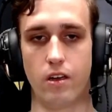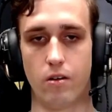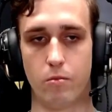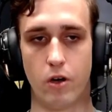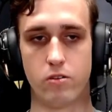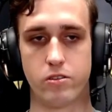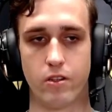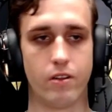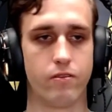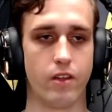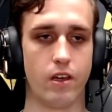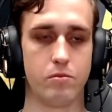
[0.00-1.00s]
Most of the
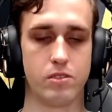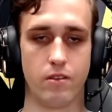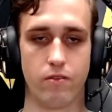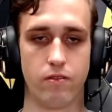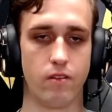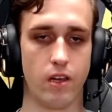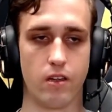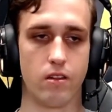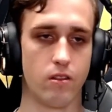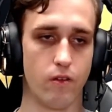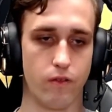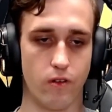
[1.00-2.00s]
times, if like,
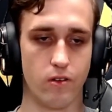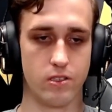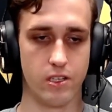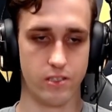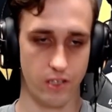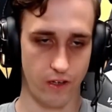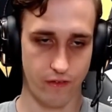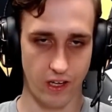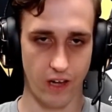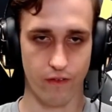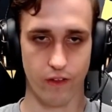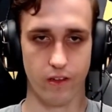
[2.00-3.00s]
of course, let's say if they
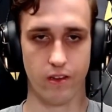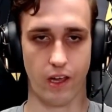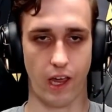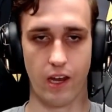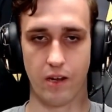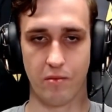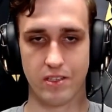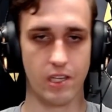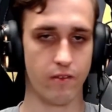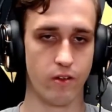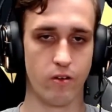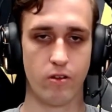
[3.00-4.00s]
have not, like enemies
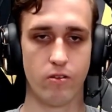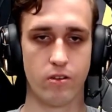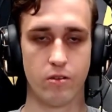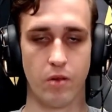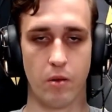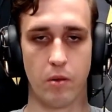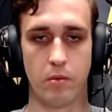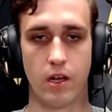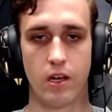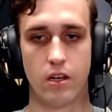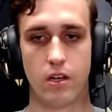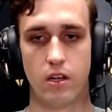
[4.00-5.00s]
have no util, blah blah
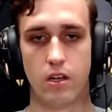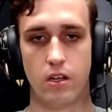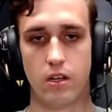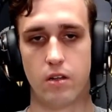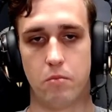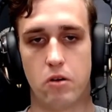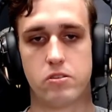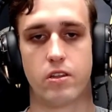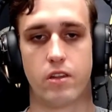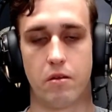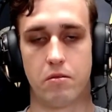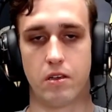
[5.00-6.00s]
blah. Most of
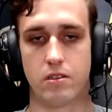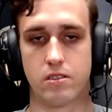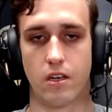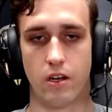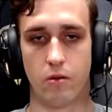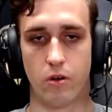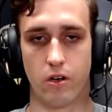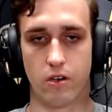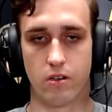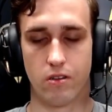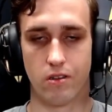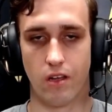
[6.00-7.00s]
the time, it's gonna work.
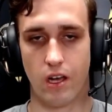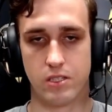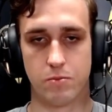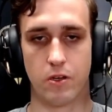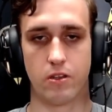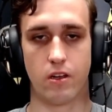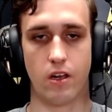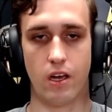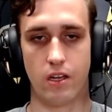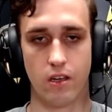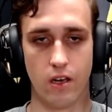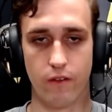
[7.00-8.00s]
I spot a
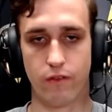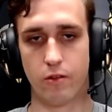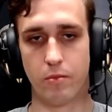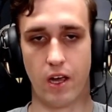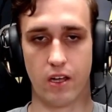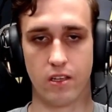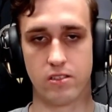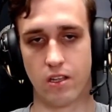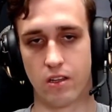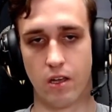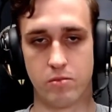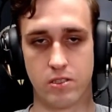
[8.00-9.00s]
guy, I fall back, the
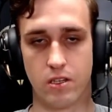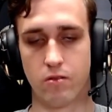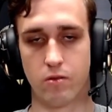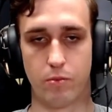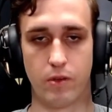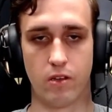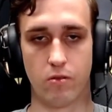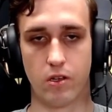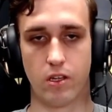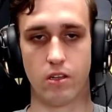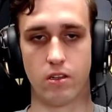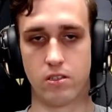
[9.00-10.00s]
stun comes in, we peek, we
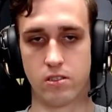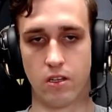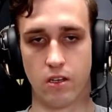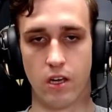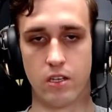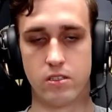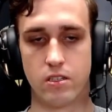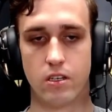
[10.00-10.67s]
kill the stun guys.